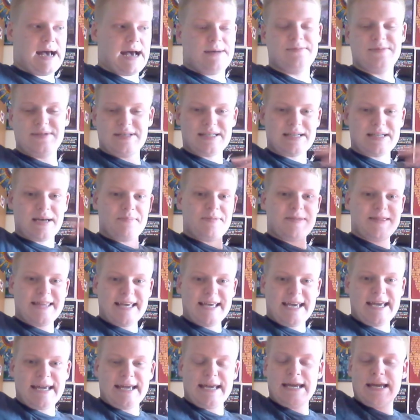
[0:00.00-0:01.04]

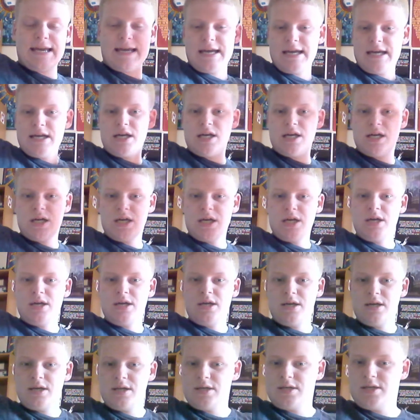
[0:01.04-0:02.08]
something
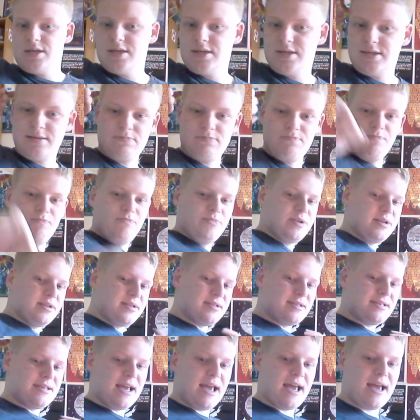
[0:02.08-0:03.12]
to
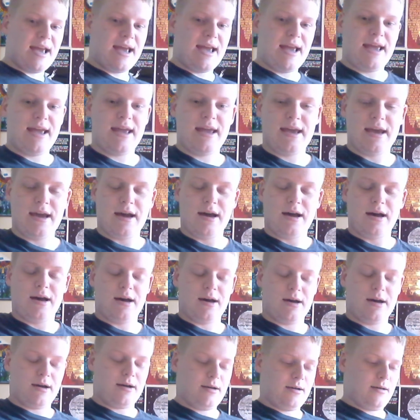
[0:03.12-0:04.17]
say.
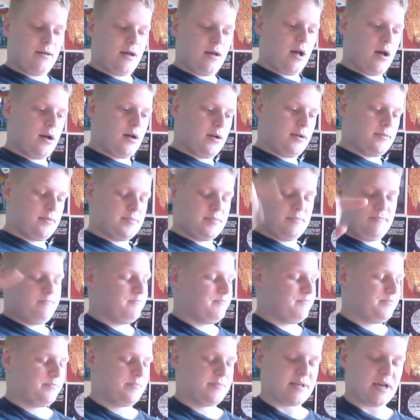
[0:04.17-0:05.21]

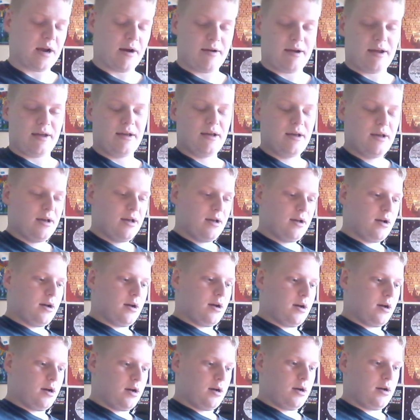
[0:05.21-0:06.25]
Sorry.
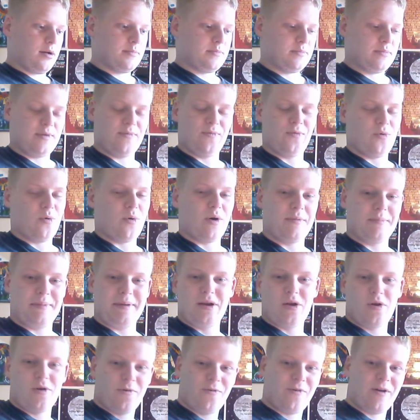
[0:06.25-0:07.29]
If you want to be
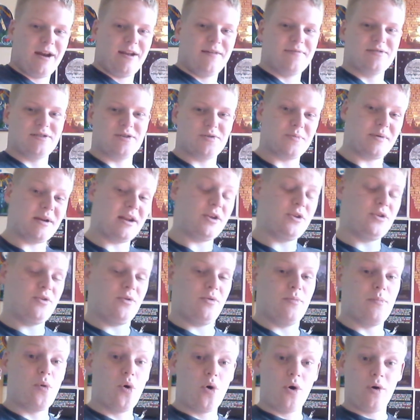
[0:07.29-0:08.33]
notified, especially when I
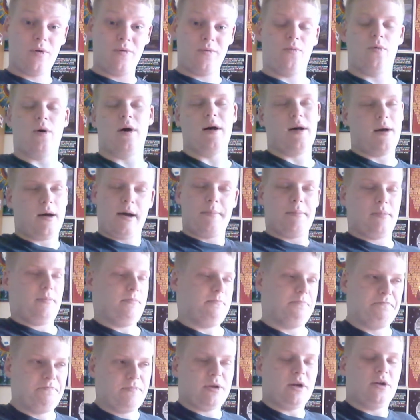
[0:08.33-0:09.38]
do more, well,
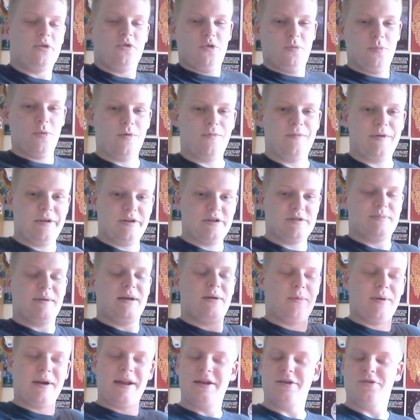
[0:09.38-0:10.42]
I'm gonna do more videos, but
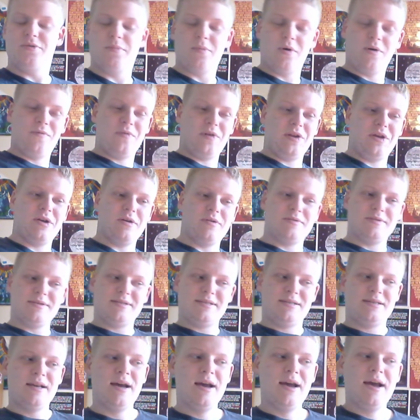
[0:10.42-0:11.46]
when I do more
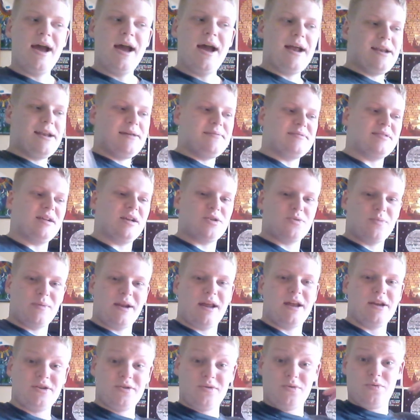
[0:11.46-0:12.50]
videos, and especially when
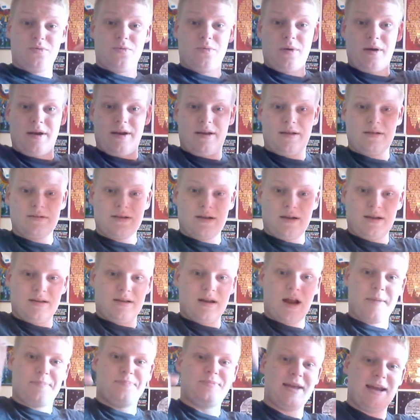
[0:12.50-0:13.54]
I do an
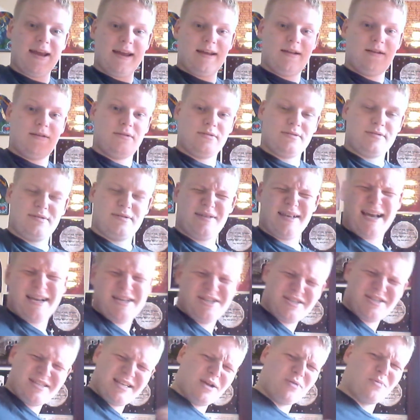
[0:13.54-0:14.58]
update /
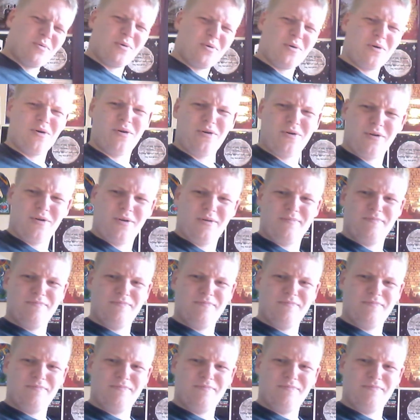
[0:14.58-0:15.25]
sequel or